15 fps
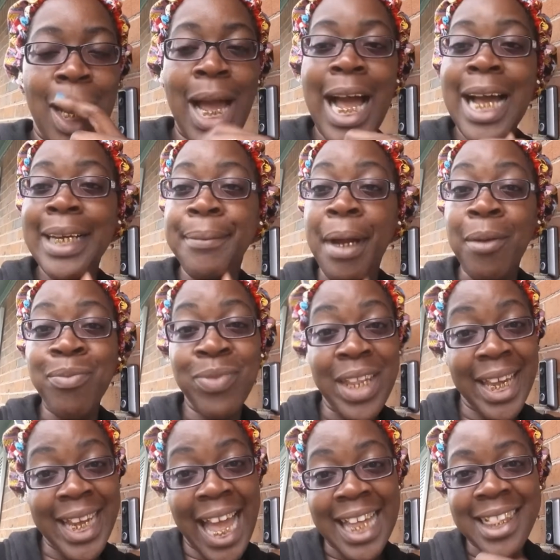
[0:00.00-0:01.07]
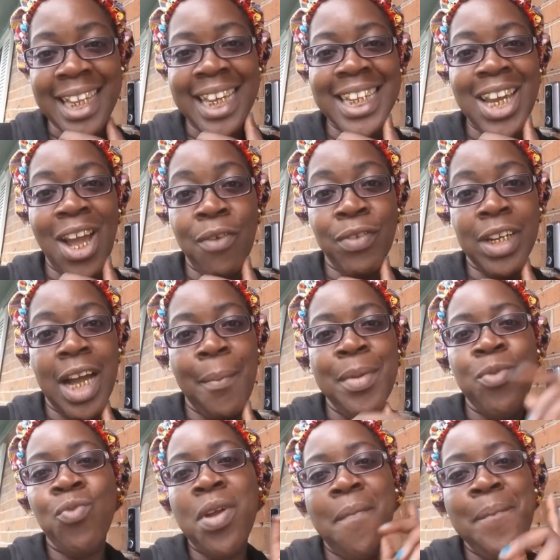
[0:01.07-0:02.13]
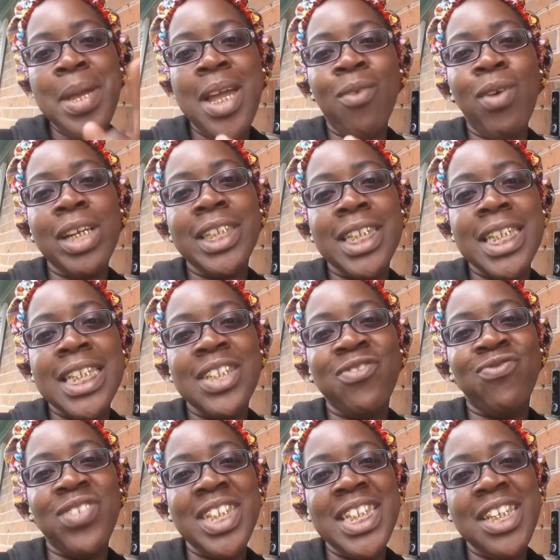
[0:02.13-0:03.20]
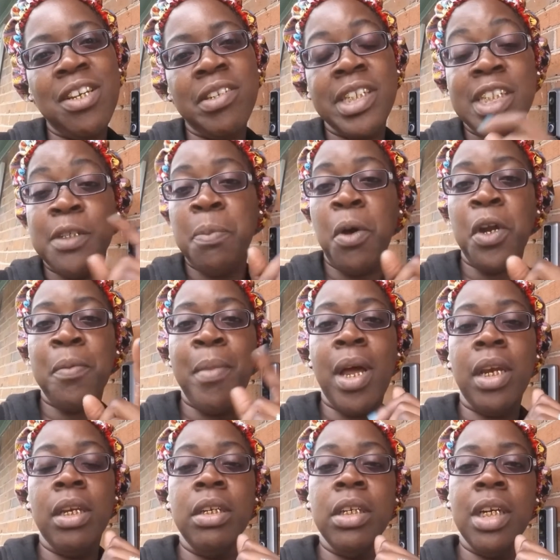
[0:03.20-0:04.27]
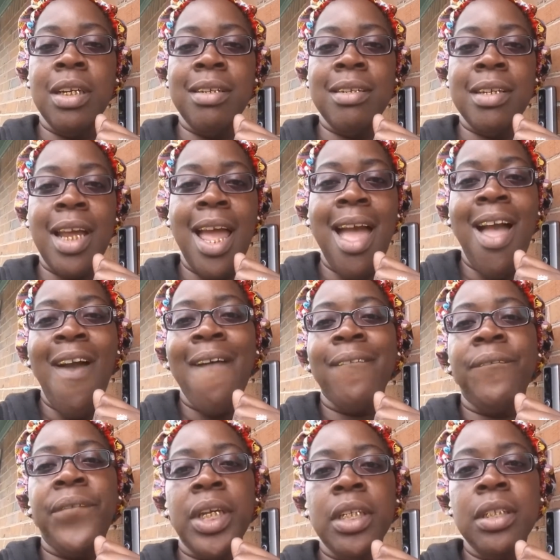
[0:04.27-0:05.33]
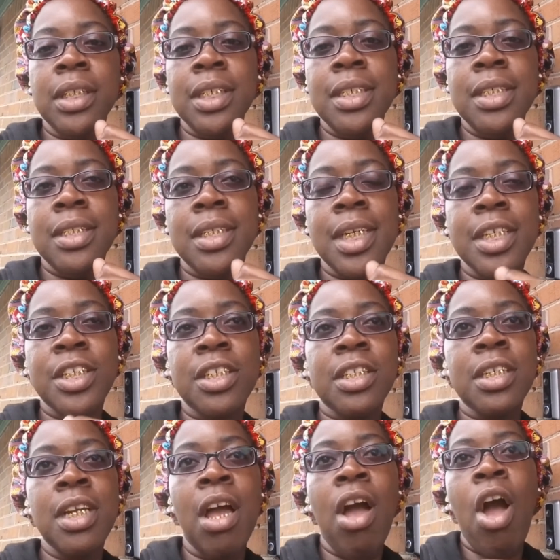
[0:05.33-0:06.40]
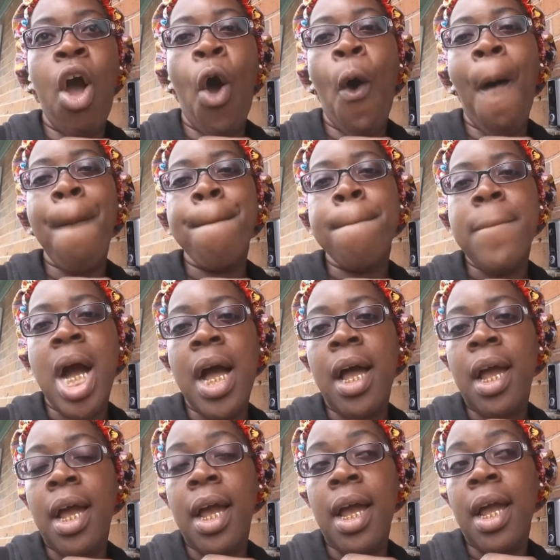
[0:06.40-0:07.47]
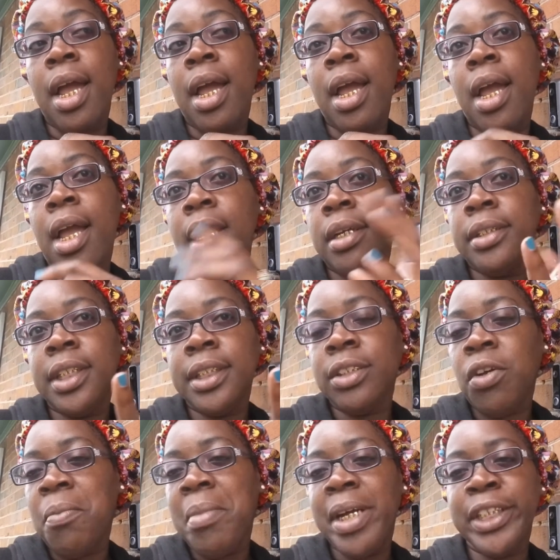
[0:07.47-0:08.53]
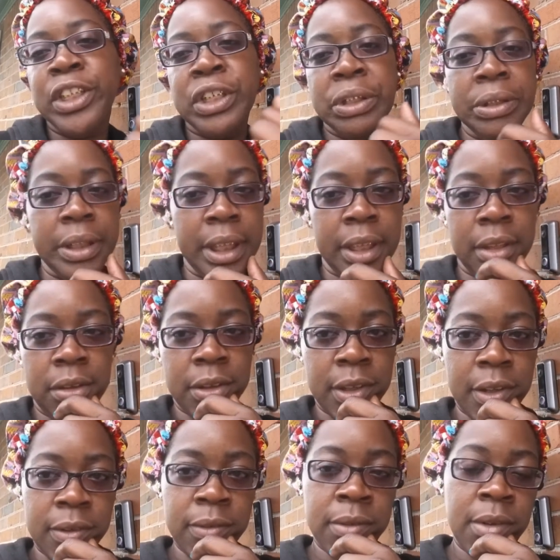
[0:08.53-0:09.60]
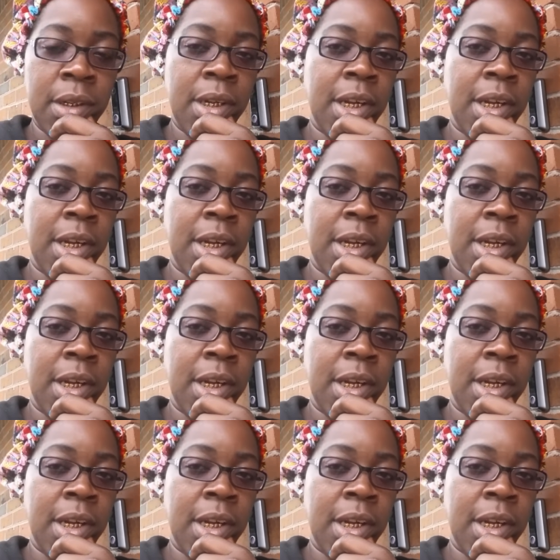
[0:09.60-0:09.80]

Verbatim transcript: I thank y'all for coming with me and watching this video. This is part of my look good, feel good session on my journey, you know.